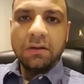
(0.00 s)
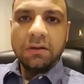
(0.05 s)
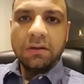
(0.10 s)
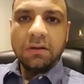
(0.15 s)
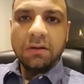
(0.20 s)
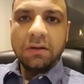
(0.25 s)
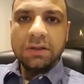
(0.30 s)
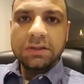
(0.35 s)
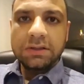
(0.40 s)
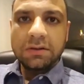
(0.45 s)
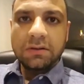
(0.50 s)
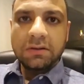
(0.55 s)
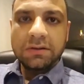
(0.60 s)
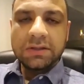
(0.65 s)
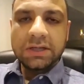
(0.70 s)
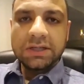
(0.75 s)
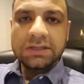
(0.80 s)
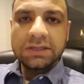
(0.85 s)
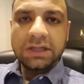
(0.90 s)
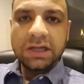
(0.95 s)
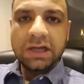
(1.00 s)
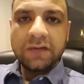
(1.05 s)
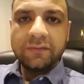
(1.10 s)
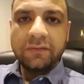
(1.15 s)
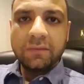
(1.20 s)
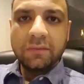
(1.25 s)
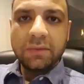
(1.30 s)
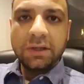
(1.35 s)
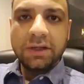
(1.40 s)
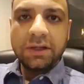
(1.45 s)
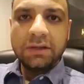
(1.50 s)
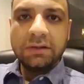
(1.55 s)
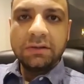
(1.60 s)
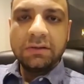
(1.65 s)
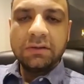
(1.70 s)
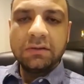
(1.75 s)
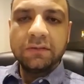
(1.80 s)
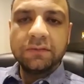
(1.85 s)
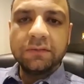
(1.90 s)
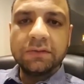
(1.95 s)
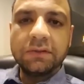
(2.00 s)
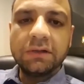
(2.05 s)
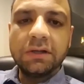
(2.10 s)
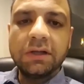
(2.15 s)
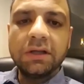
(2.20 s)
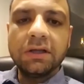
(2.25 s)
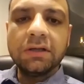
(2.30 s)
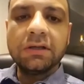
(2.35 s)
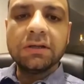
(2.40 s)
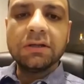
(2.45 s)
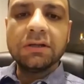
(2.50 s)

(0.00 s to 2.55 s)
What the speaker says: These are the thoughts I have in mind for today.